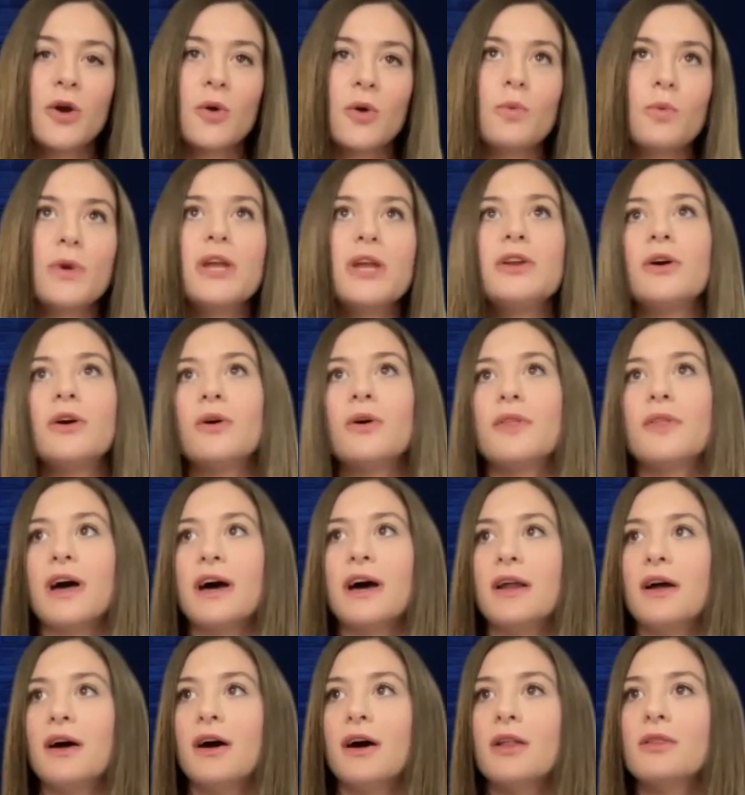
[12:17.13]
We know
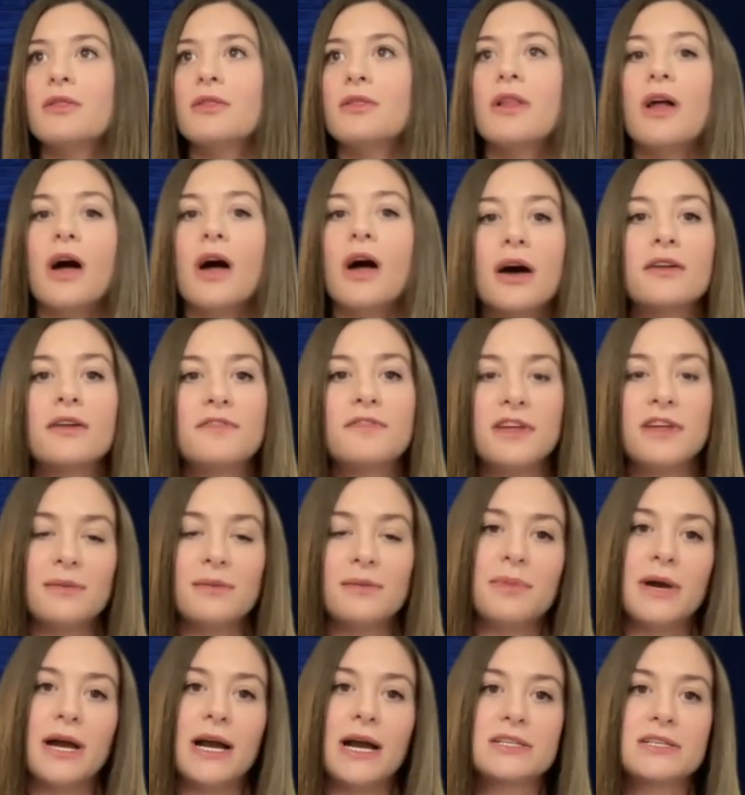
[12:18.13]
that a lot of the
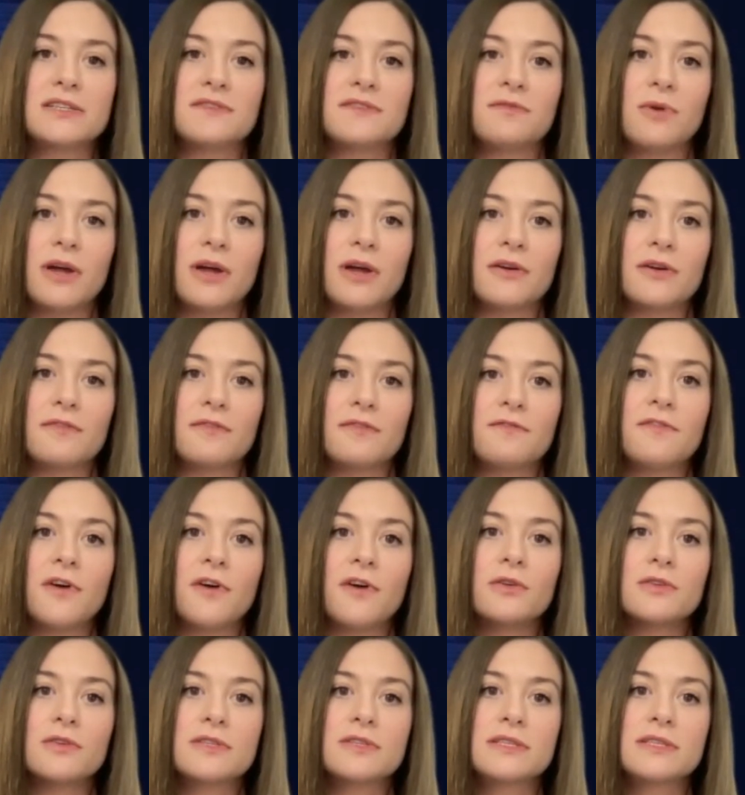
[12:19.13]
impact of weather
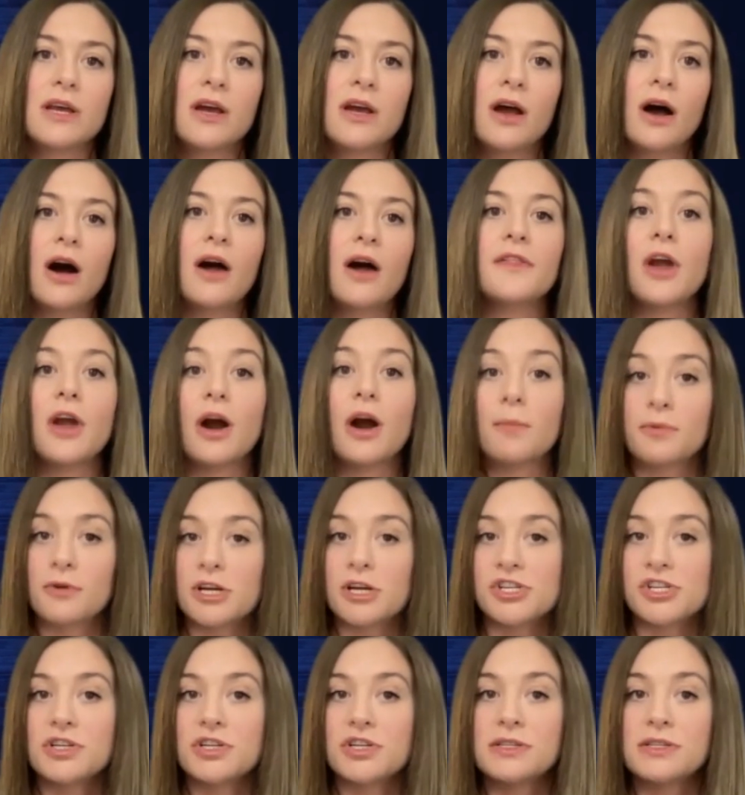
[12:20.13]
falls on the
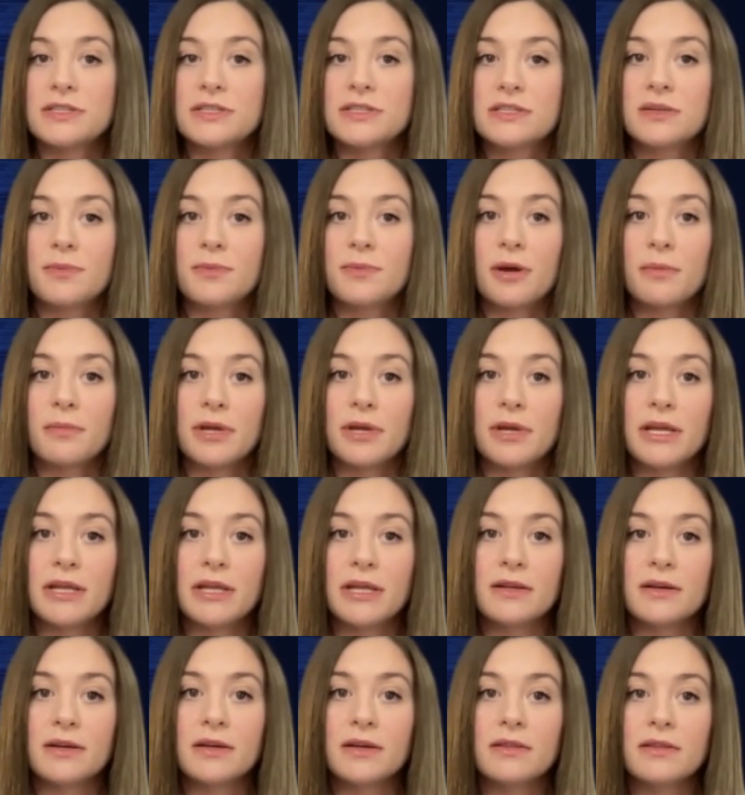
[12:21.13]
operations department
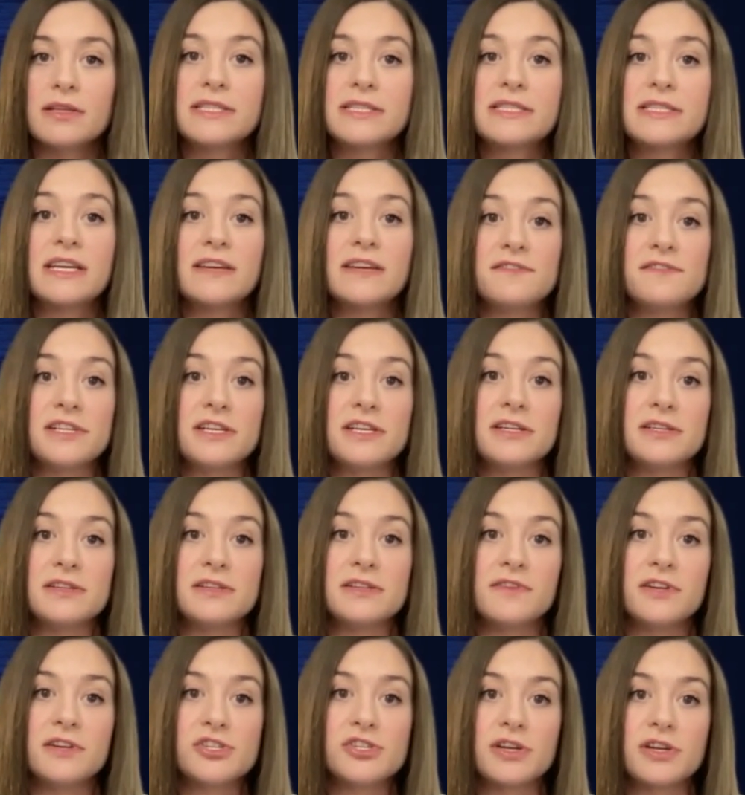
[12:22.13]
and the safety
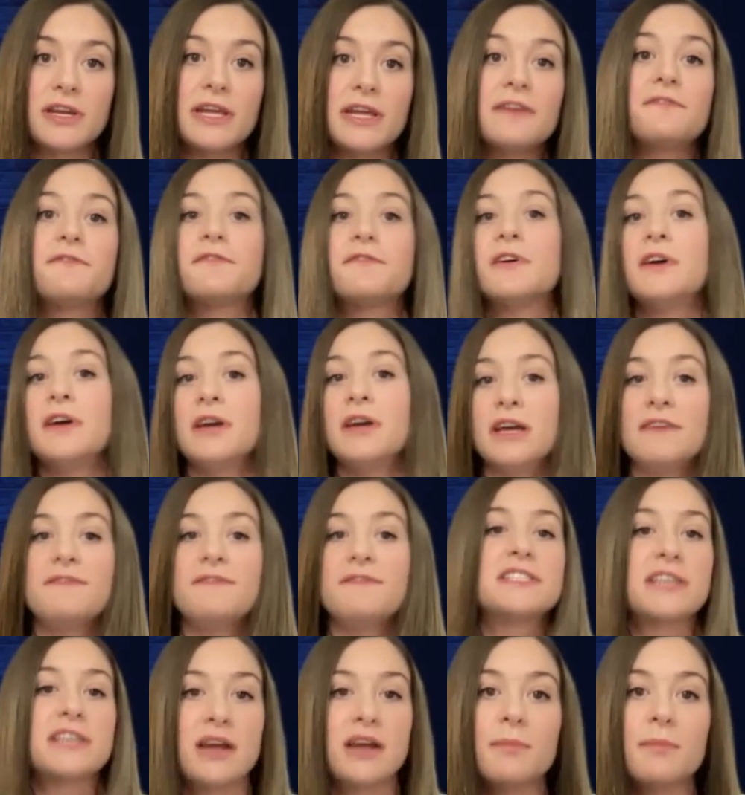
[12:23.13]
division, if
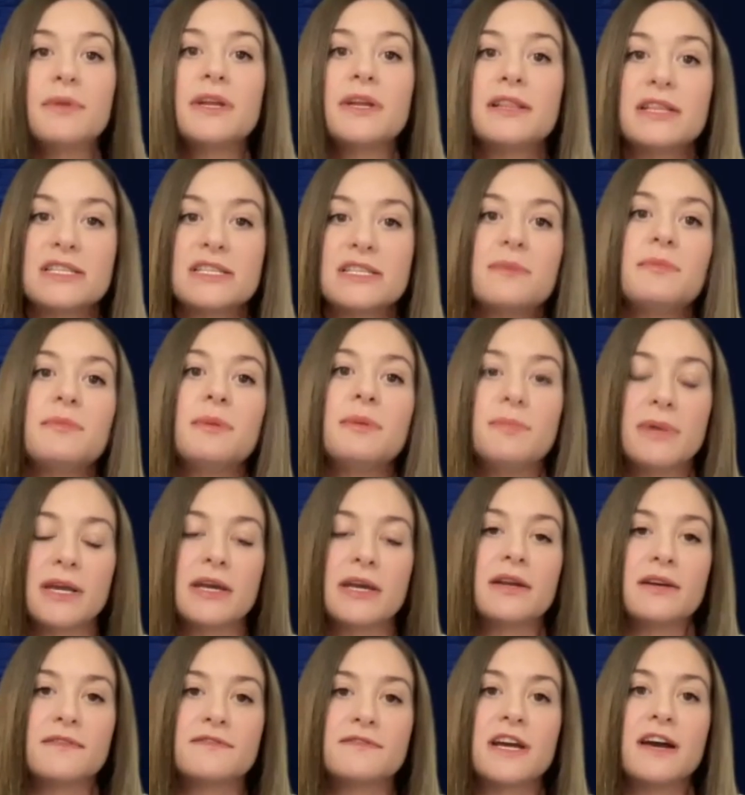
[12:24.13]
it's a company that's maybe big
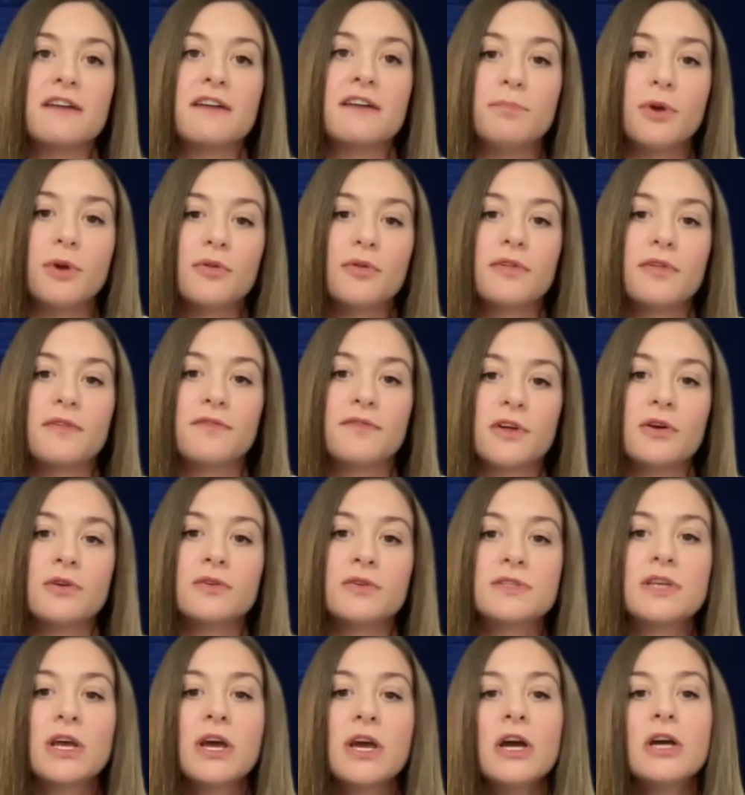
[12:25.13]
enough to have both of
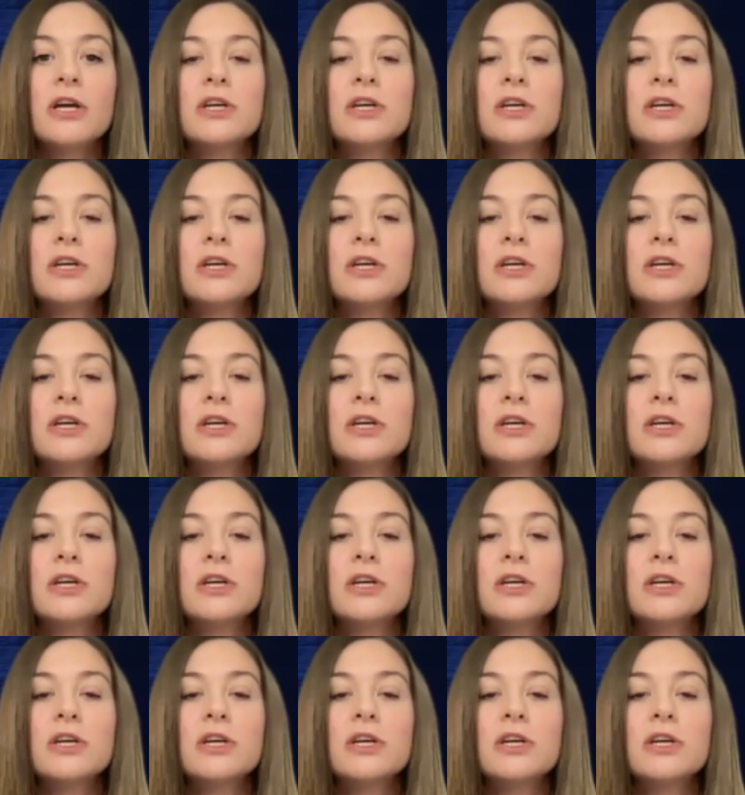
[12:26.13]
those.